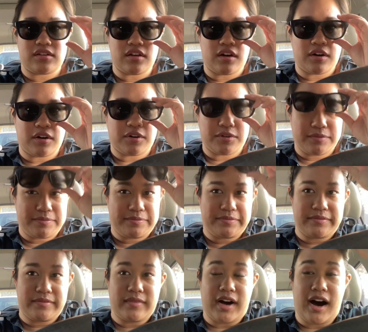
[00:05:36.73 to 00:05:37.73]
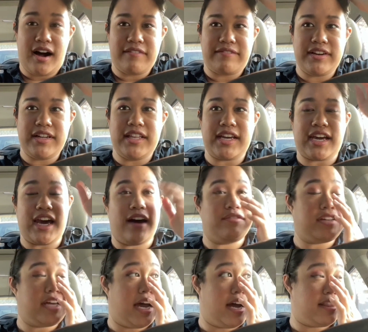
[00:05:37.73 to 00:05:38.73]
So I feel like I
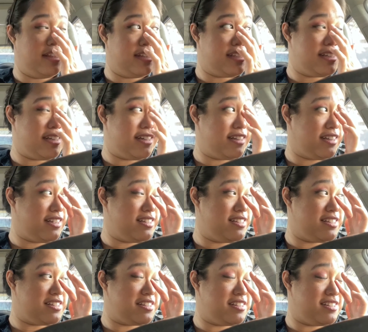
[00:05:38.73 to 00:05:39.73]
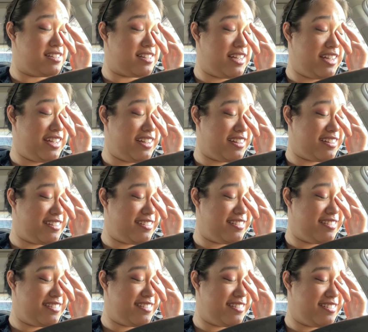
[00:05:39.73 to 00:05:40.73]
have to add this in because this is like
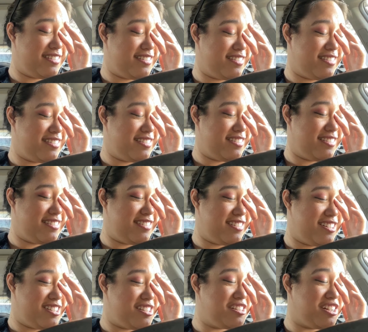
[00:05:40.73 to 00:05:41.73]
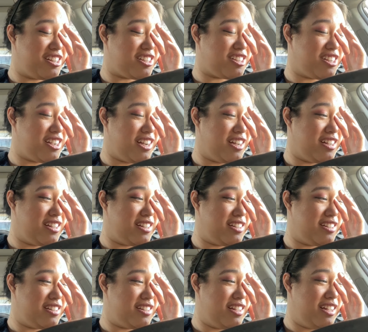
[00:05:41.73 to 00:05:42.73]
such
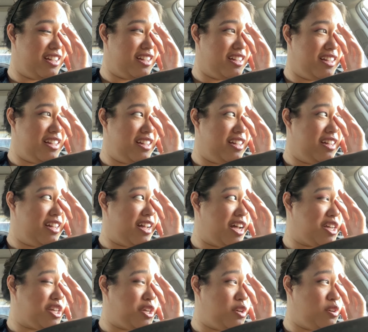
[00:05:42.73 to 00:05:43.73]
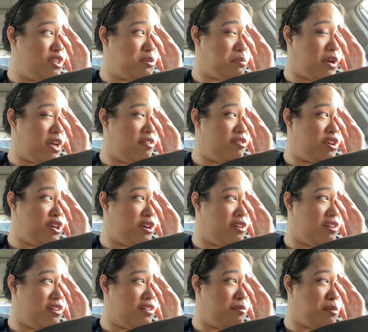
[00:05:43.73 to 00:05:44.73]
a, a huge
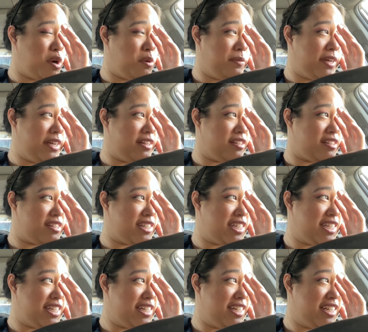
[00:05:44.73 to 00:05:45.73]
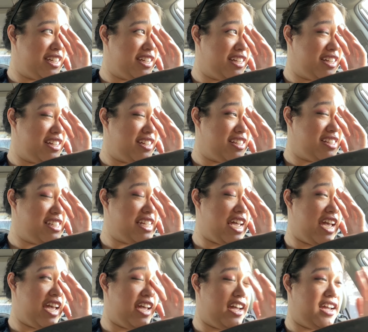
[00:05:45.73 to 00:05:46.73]
pivotal moment,
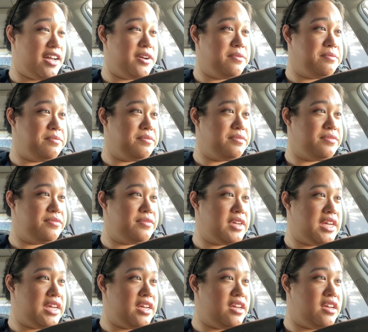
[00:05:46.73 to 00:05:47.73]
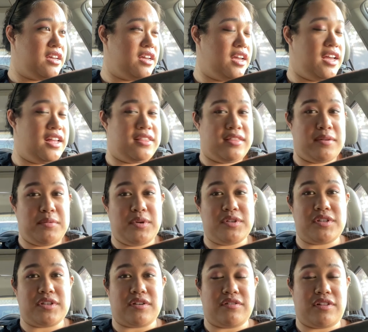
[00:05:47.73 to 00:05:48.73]
day in the
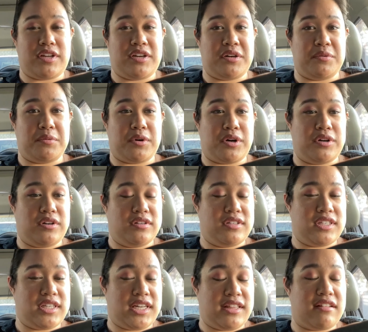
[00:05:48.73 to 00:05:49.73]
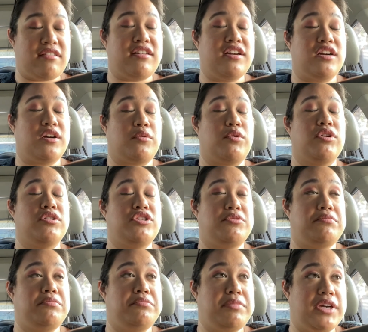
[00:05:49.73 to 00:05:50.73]
musical theater world, in the theater world
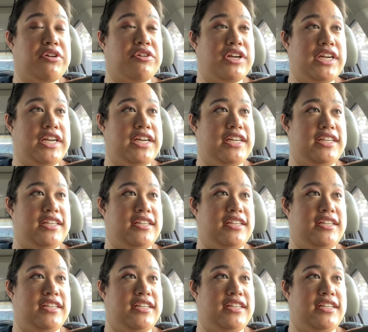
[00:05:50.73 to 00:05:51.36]
period